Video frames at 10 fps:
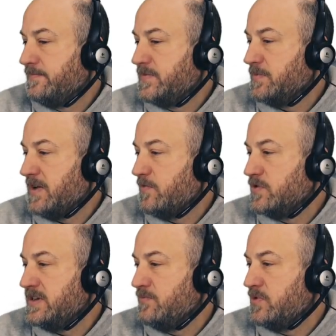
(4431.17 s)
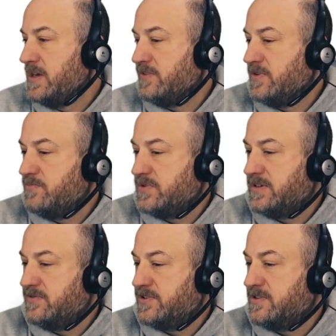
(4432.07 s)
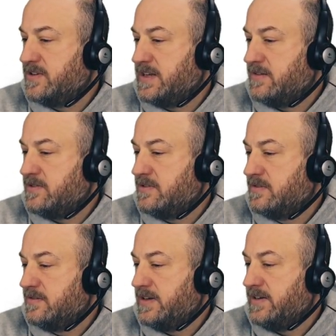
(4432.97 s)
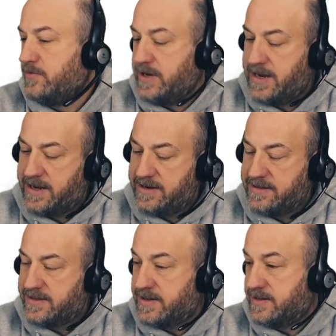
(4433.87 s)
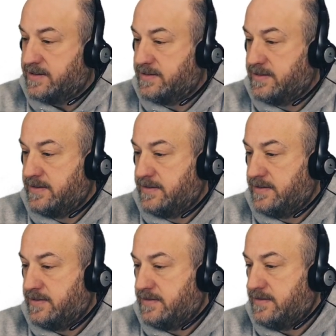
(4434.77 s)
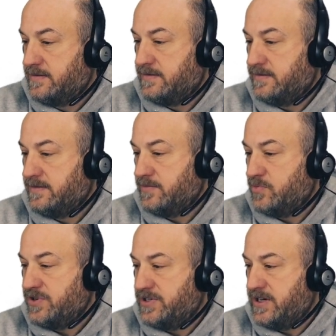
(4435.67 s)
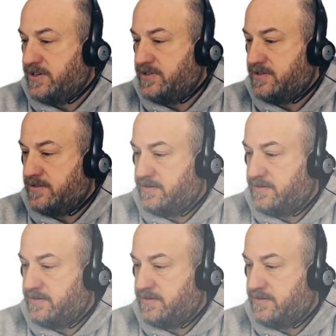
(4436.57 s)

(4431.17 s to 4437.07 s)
about 14.83% return on that one. And if we add in the depreciation,